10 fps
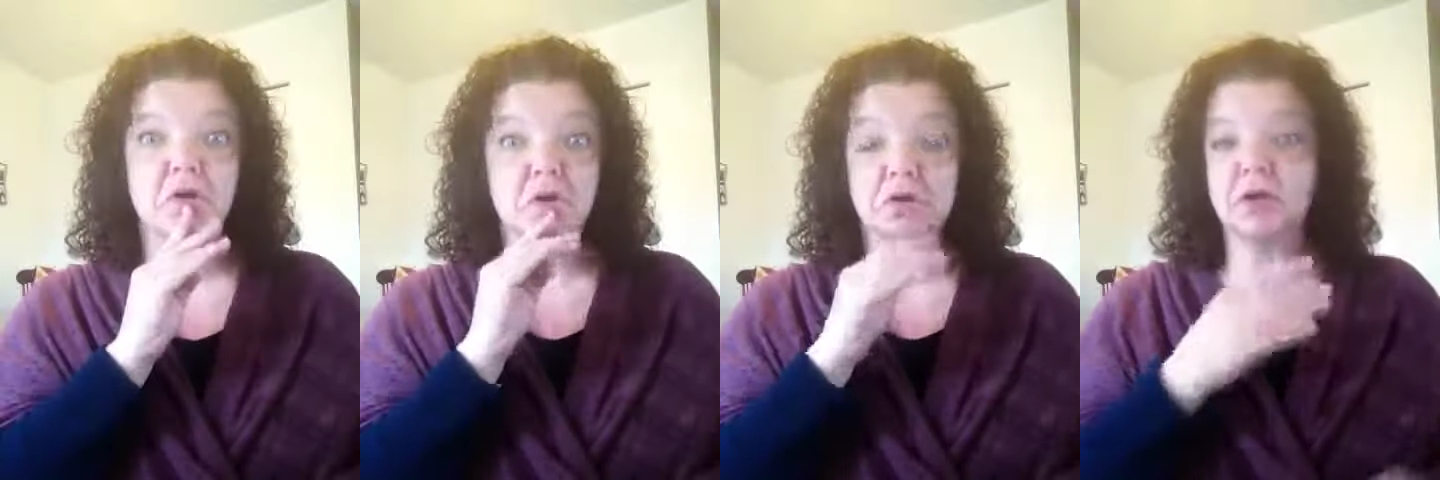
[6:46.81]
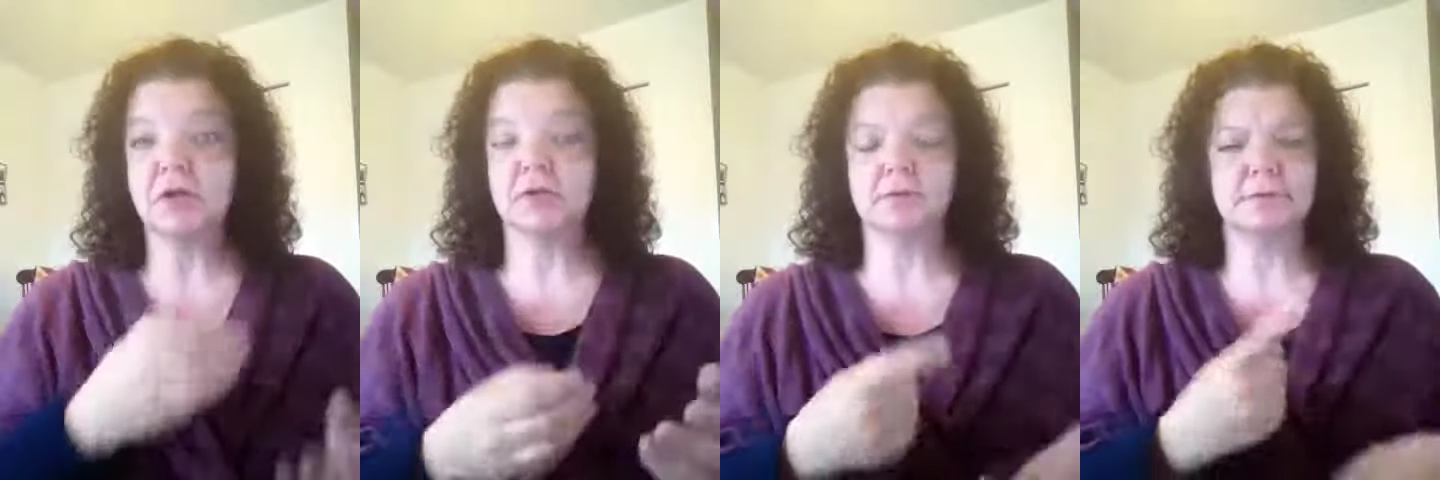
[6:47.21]

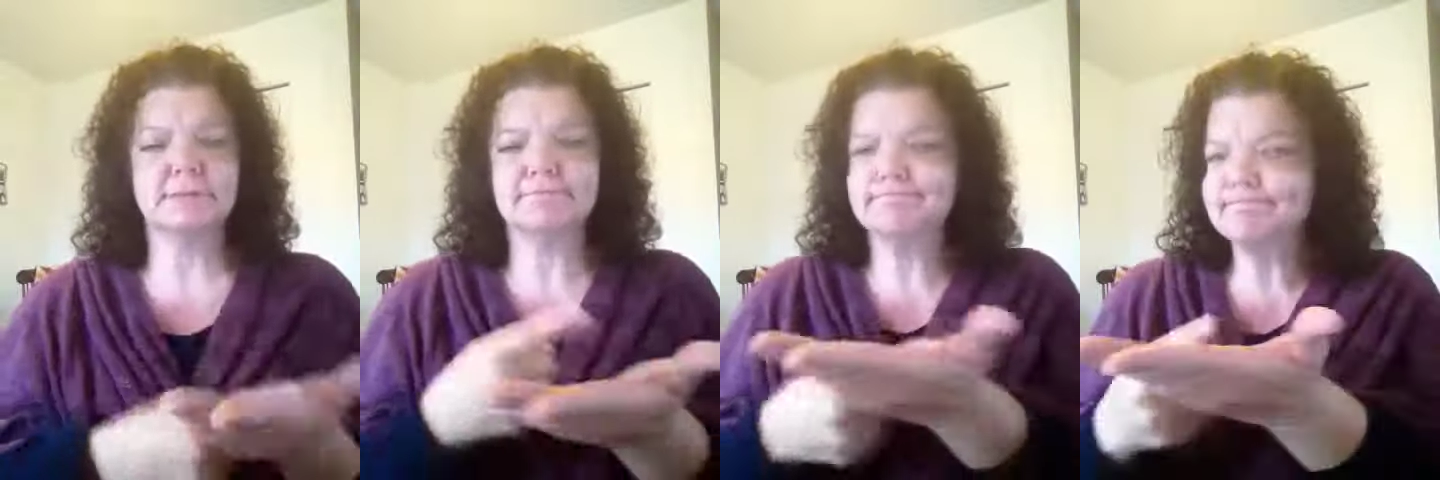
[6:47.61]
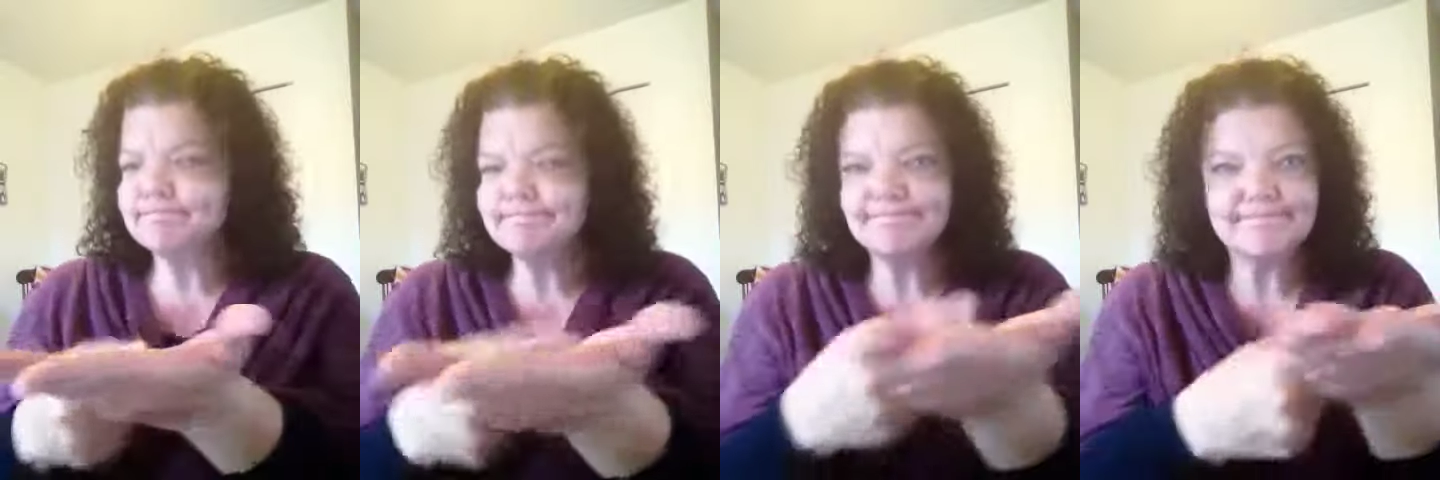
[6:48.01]
Brave,
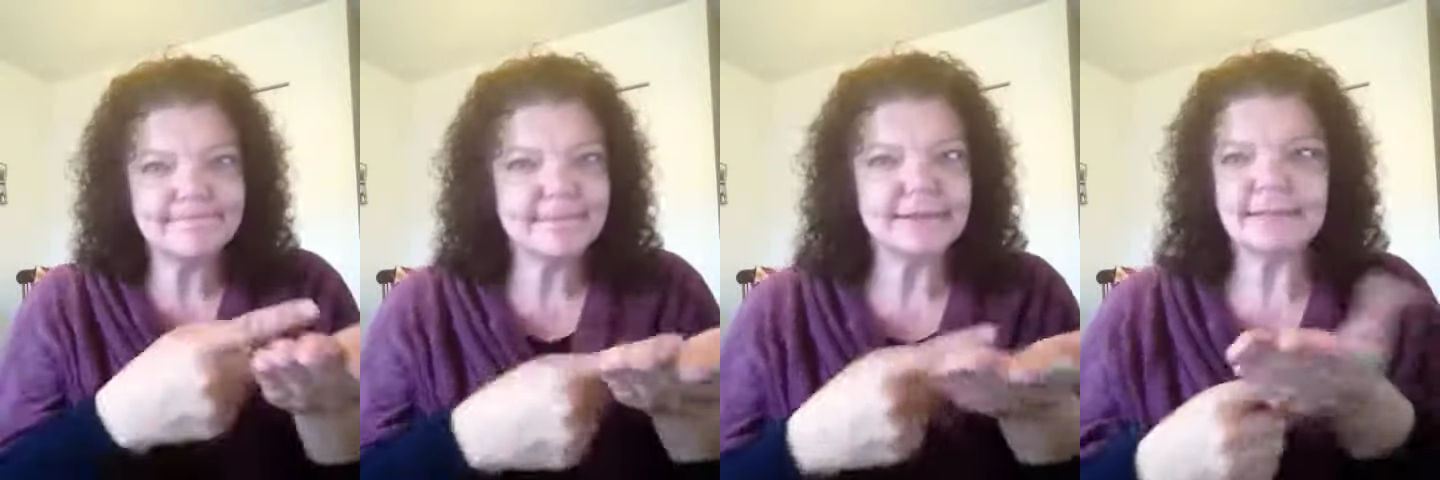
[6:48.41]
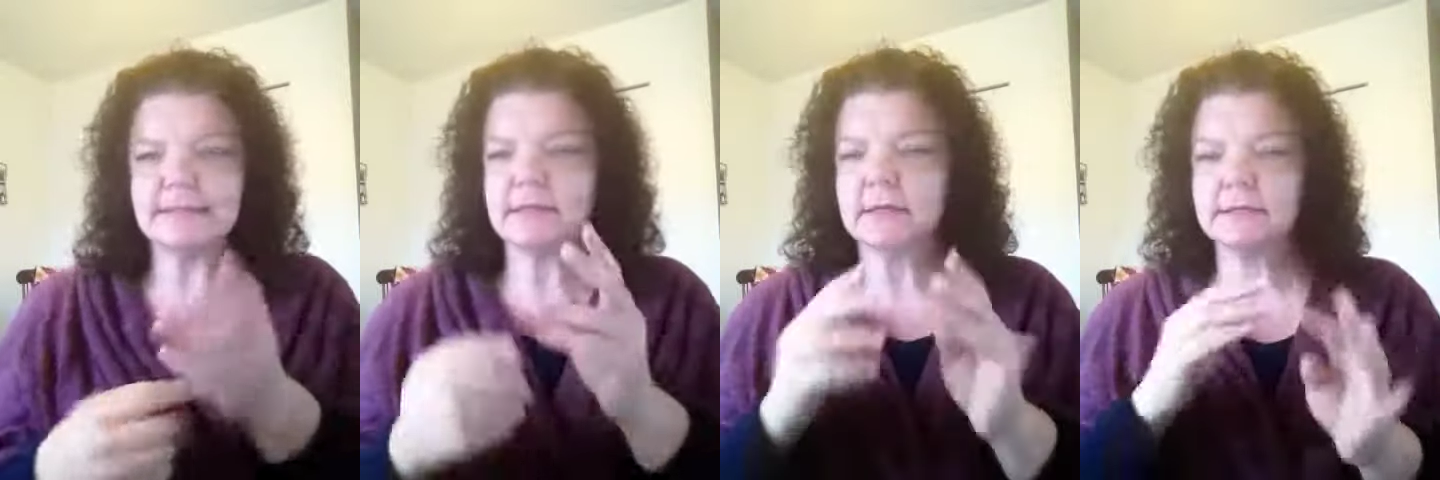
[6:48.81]
first
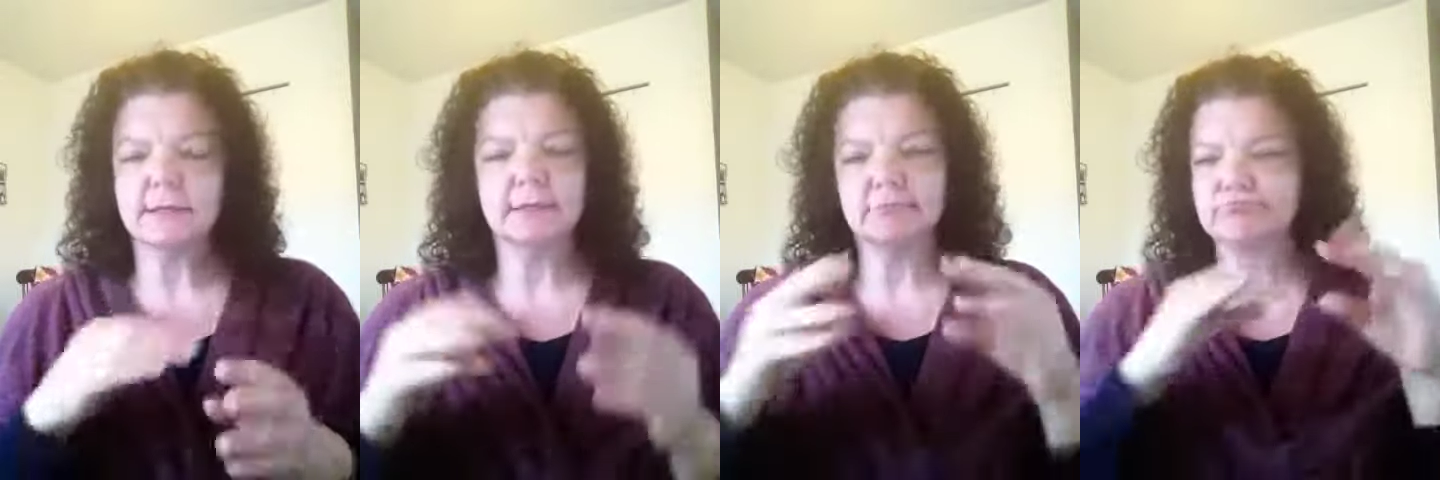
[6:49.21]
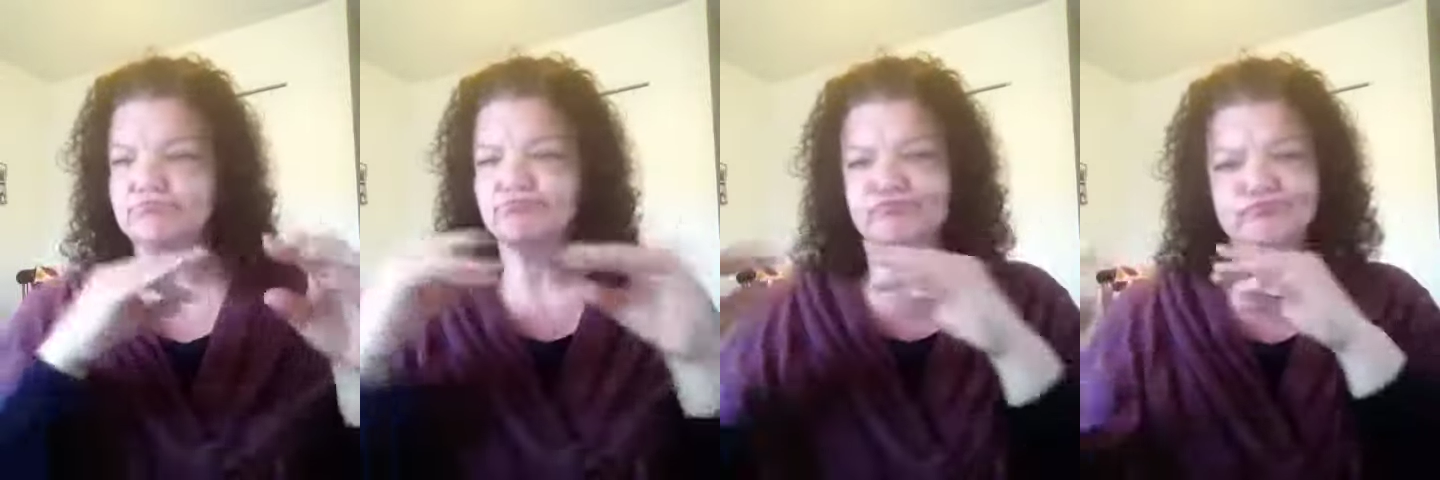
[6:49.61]
black lady
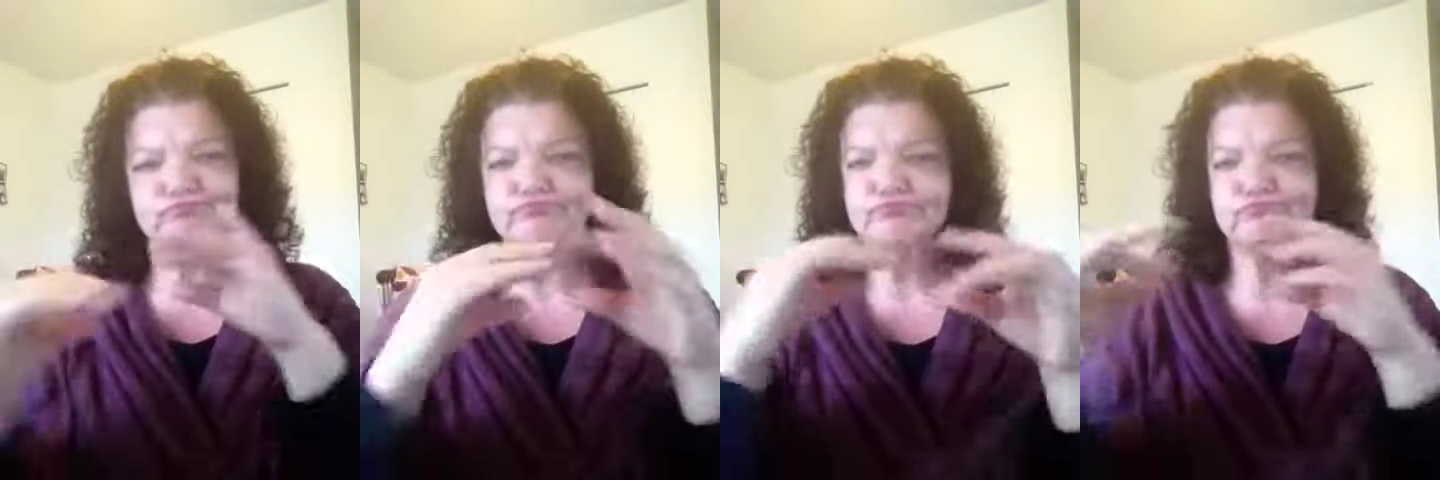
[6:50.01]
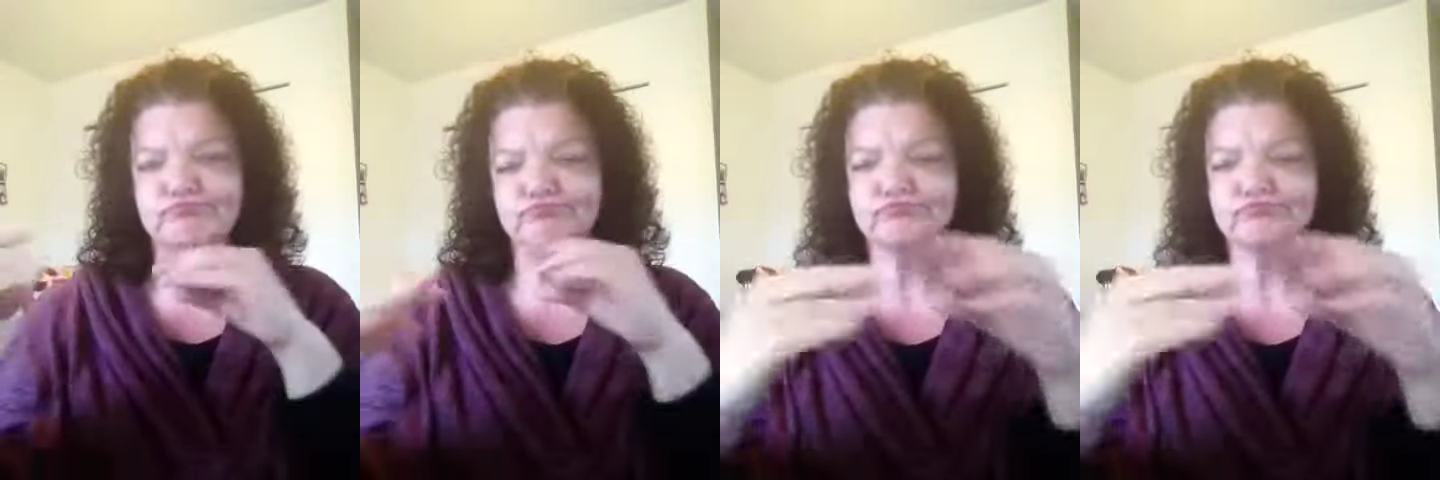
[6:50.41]
to fly.